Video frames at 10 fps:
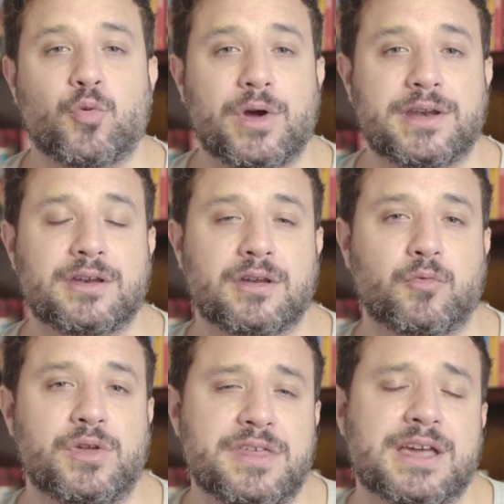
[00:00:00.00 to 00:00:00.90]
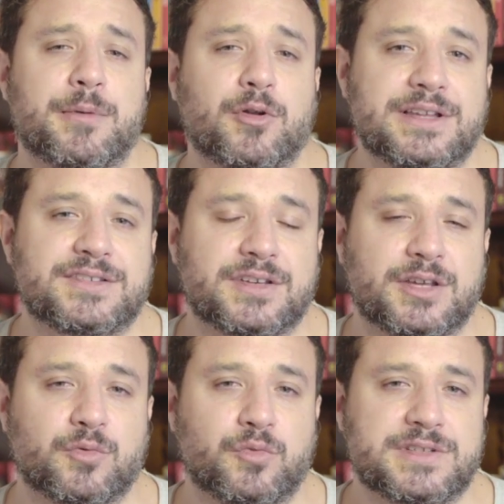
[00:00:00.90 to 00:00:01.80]
When we think about
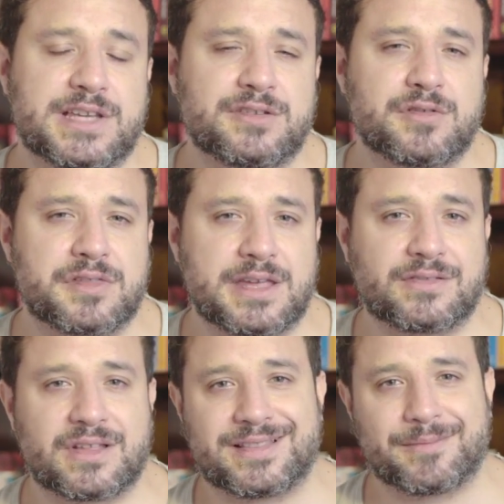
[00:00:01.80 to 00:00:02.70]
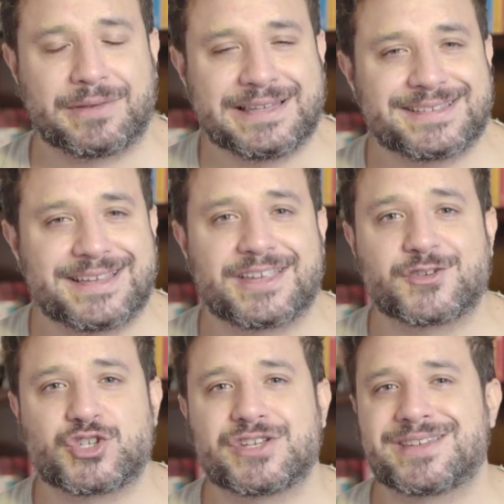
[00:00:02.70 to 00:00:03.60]
listening, we tend to think that listening is
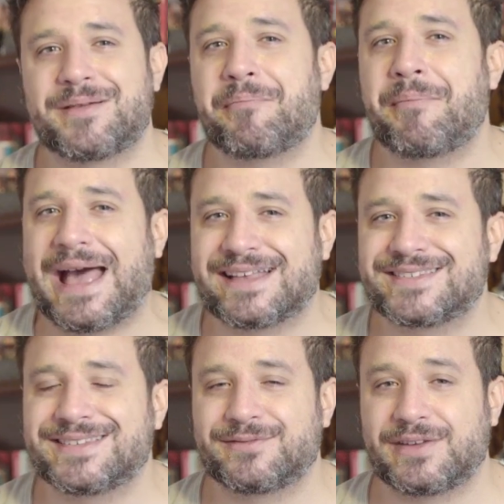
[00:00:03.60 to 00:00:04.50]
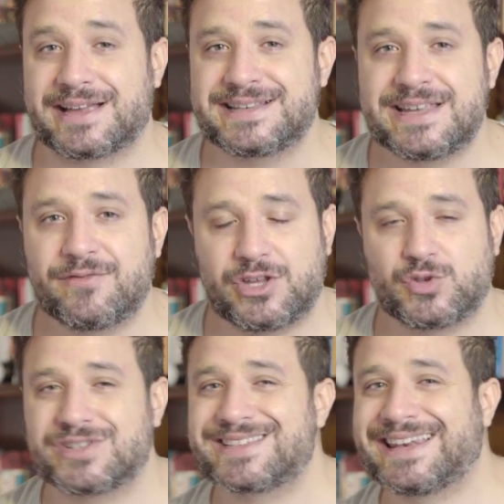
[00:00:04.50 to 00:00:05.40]
just a passive activity. You
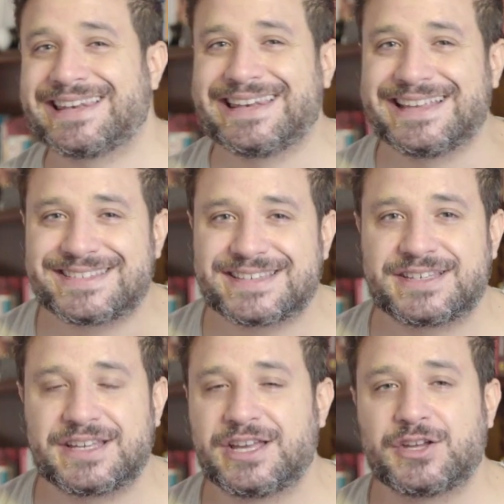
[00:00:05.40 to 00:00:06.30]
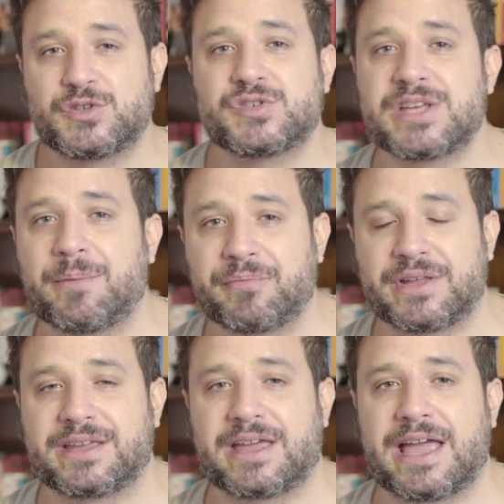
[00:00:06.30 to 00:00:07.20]
just listen to
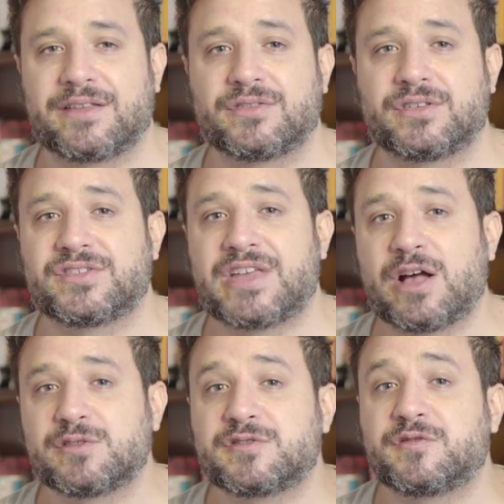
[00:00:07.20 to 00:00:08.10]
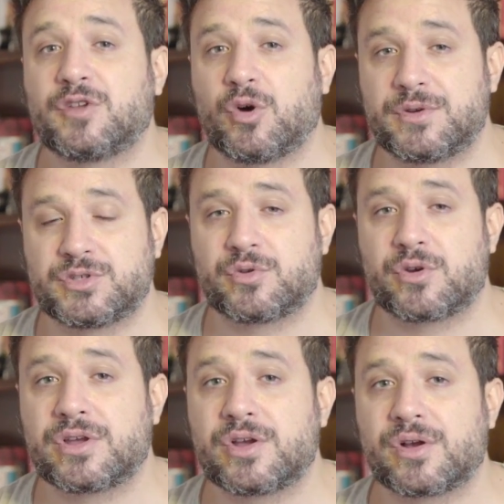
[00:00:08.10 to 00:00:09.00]
something and the sounds flow into
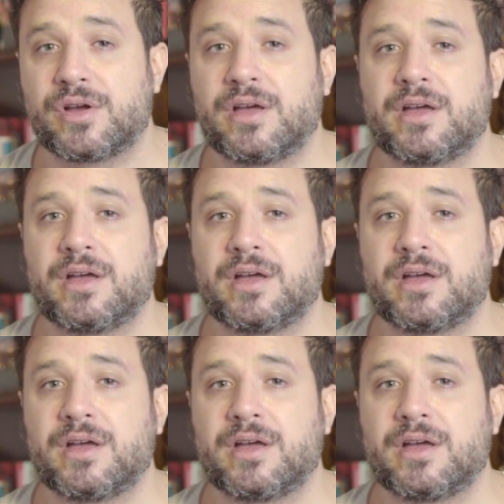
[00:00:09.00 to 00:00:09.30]
your ear.